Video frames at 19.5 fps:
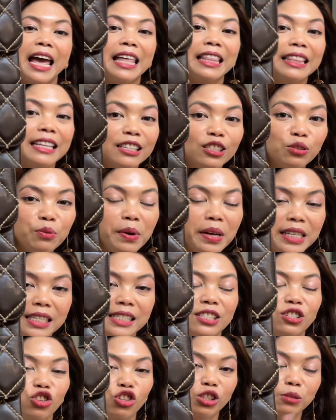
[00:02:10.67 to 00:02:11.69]
This one
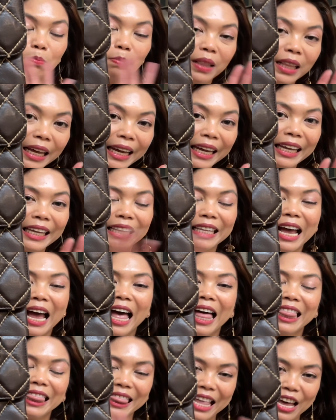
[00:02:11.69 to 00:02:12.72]
is just plain
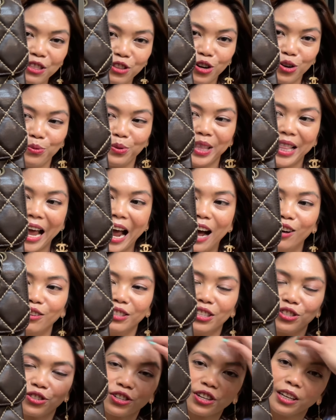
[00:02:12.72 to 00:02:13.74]
leather without
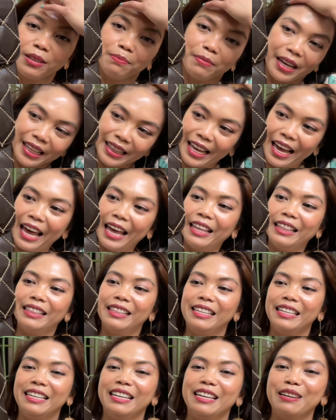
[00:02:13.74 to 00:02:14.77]
the treatment and
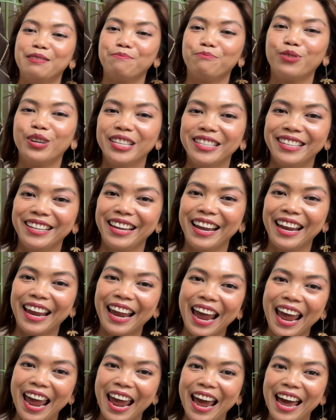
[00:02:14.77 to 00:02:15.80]
the
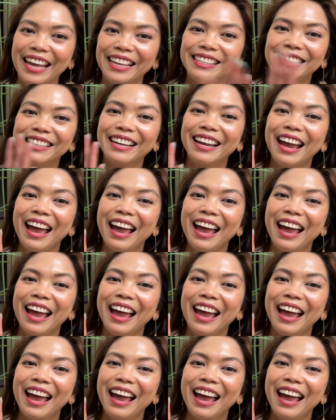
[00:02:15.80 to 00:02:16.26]
imprinting, and